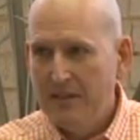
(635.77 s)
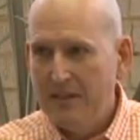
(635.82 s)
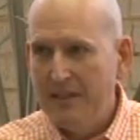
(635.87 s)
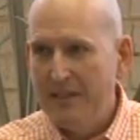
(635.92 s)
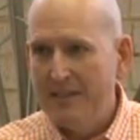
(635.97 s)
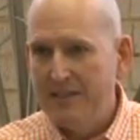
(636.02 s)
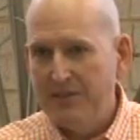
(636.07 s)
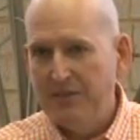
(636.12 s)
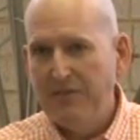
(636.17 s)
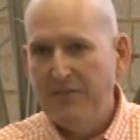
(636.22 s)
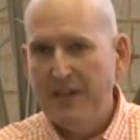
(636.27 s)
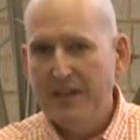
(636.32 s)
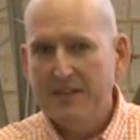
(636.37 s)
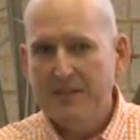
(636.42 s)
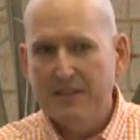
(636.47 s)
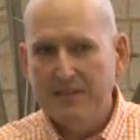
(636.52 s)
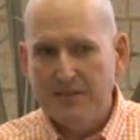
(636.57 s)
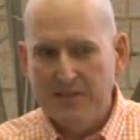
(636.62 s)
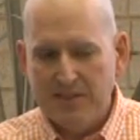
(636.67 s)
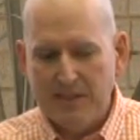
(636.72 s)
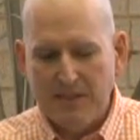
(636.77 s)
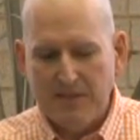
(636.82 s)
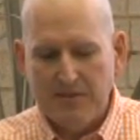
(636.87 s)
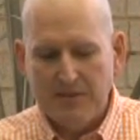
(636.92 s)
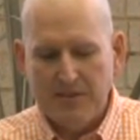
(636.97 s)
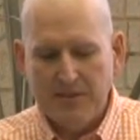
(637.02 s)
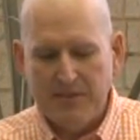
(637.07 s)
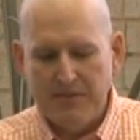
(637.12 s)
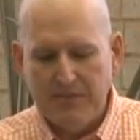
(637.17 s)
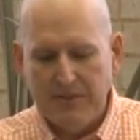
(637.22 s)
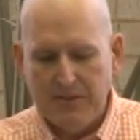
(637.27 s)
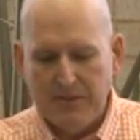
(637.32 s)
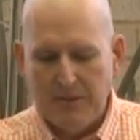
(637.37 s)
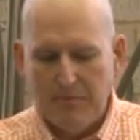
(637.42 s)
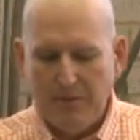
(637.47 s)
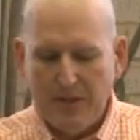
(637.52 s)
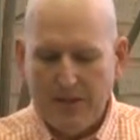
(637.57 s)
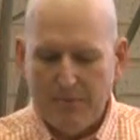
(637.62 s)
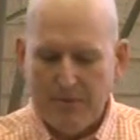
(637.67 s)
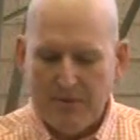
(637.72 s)
in its effect on the Southern
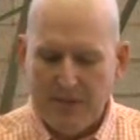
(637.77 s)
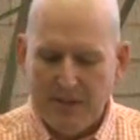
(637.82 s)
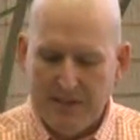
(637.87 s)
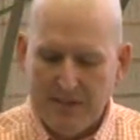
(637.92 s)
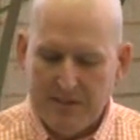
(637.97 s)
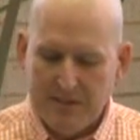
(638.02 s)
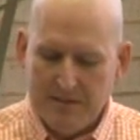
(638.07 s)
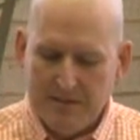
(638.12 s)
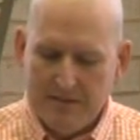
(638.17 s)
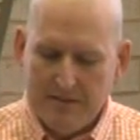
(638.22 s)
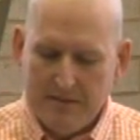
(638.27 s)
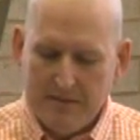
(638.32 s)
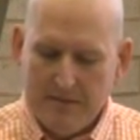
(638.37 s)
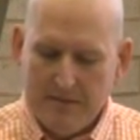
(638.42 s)
civilian population.